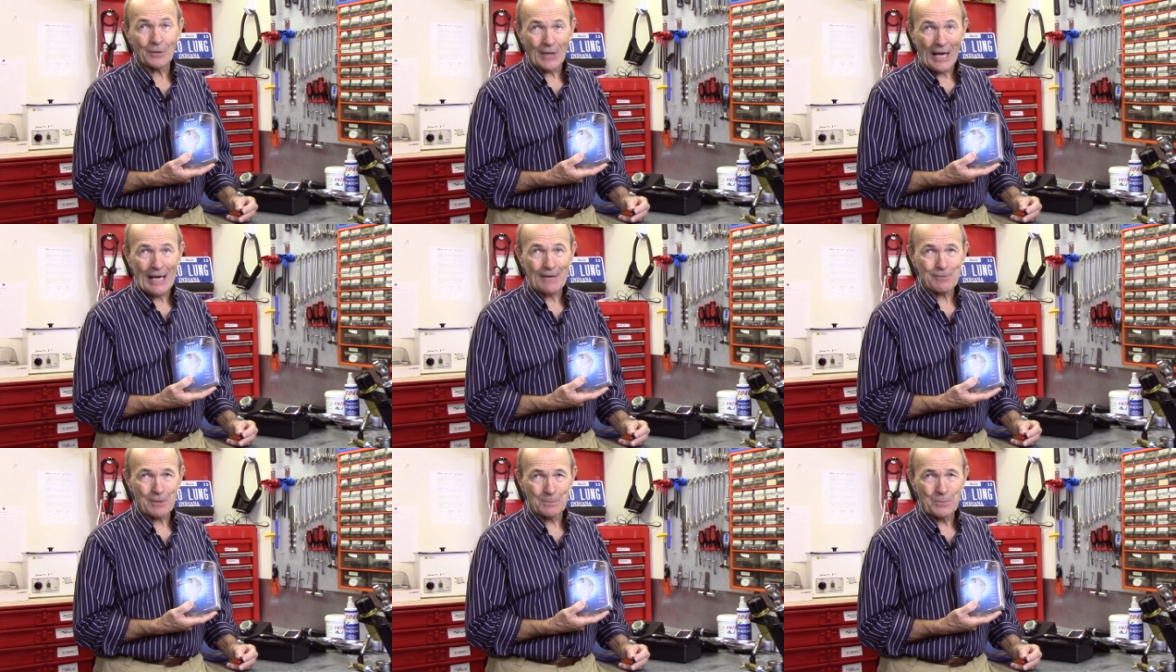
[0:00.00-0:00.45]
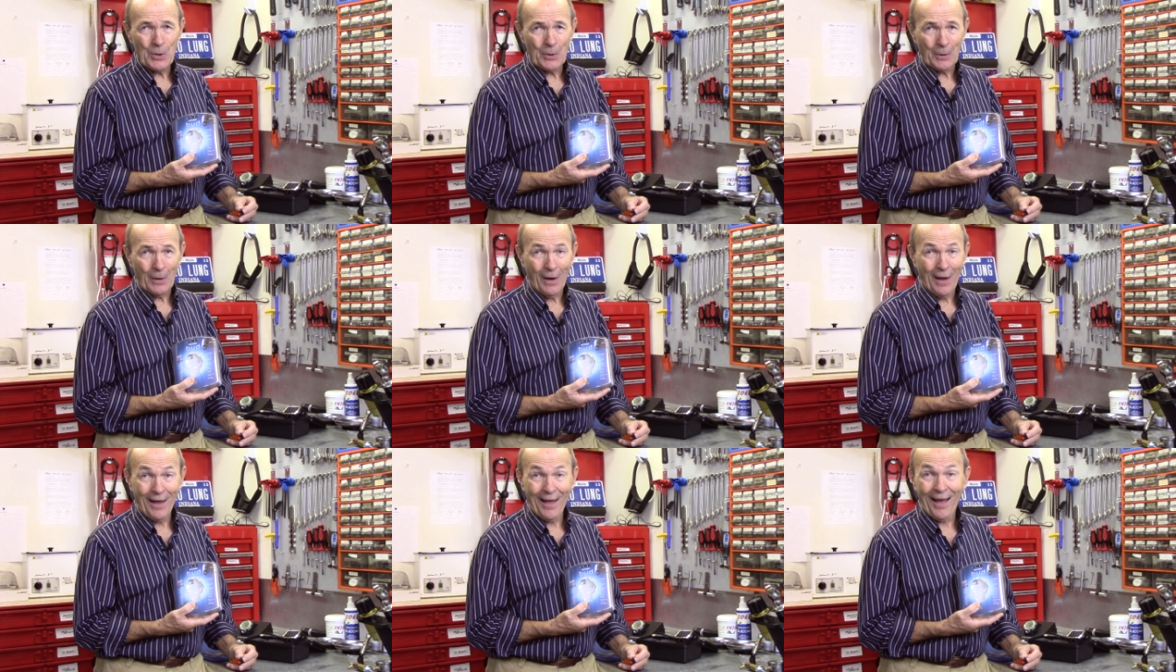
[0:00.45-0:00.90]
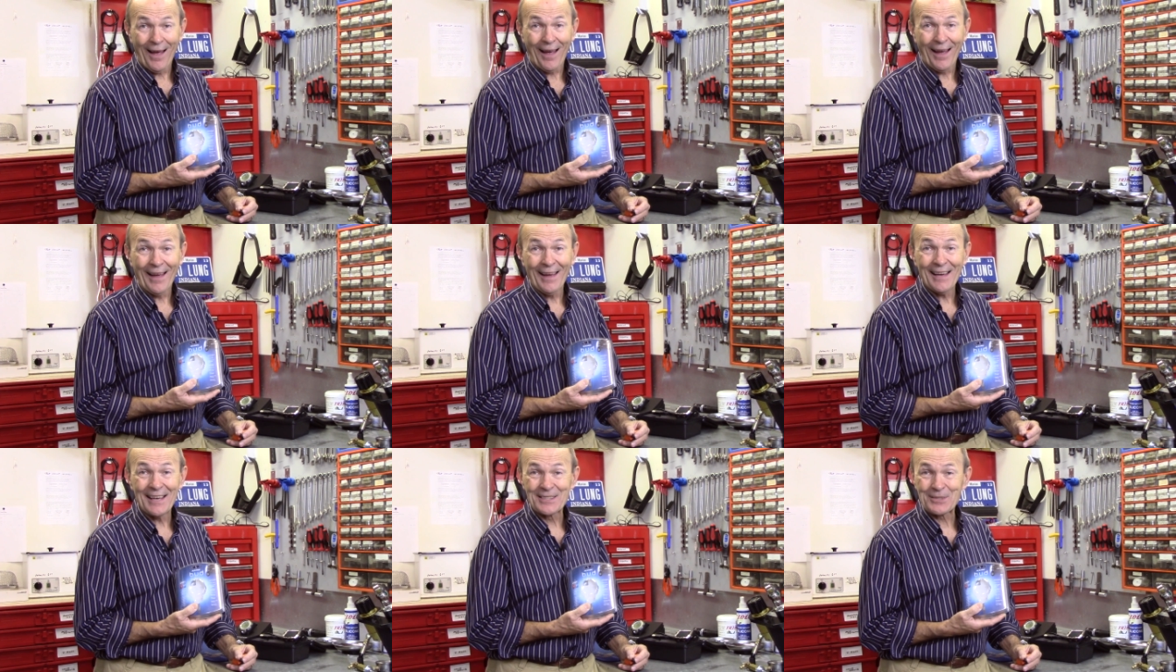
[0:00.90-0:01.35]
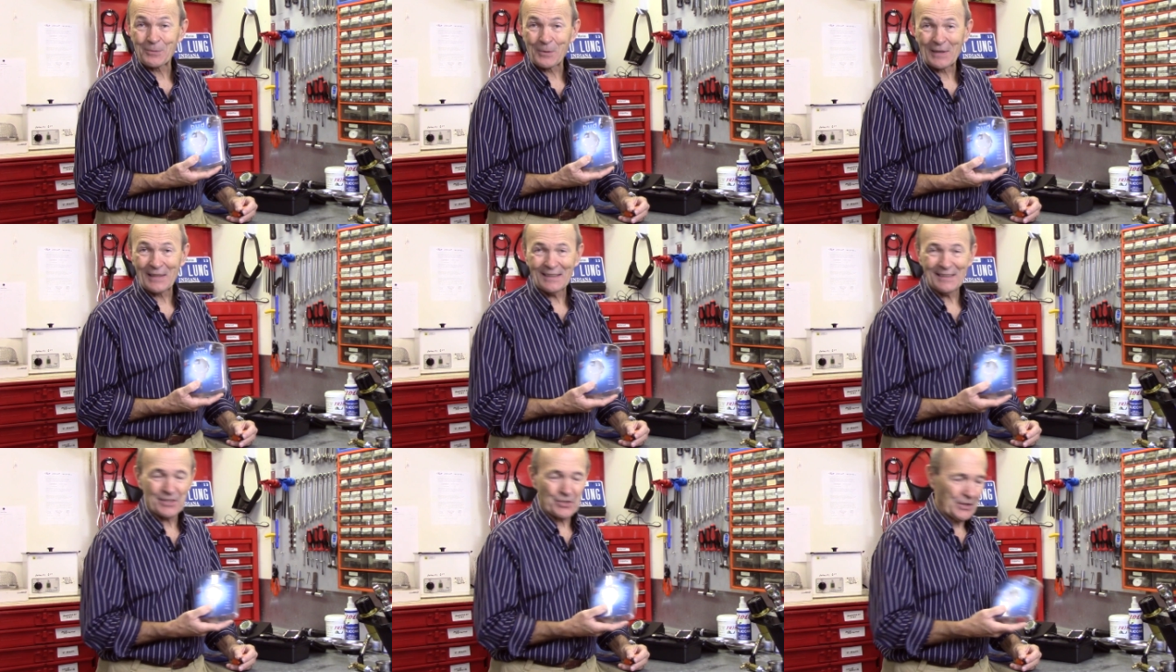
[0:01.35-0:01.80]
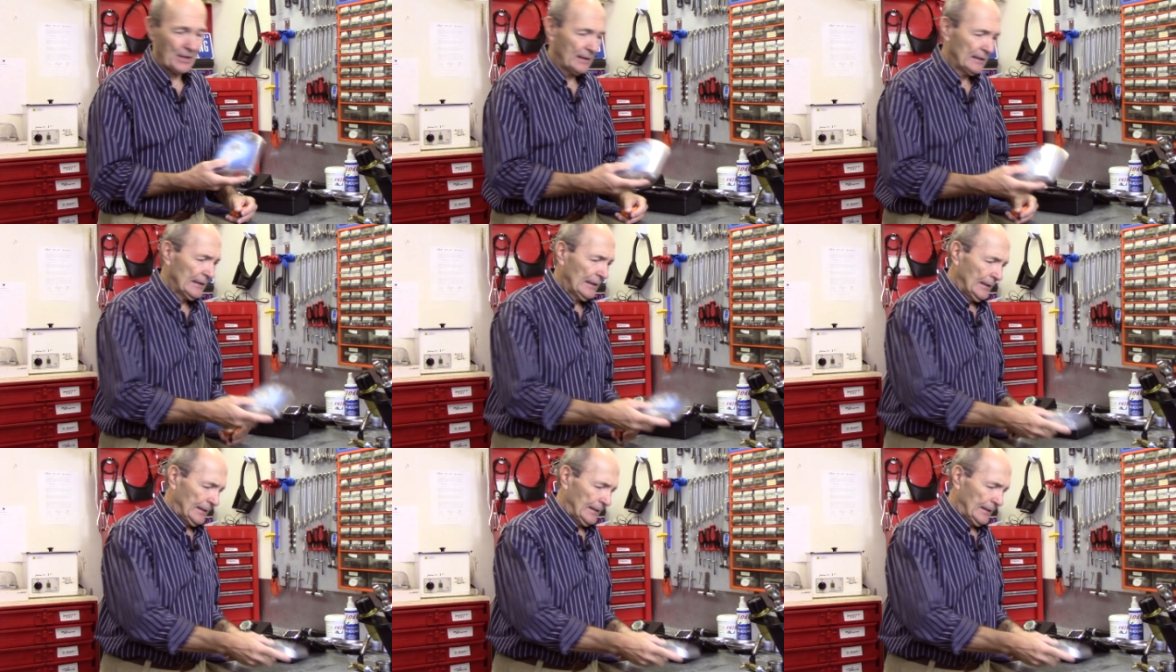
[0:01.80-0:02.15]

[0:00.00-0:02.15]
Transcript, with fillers: Dive Computer that's what it is, yeah.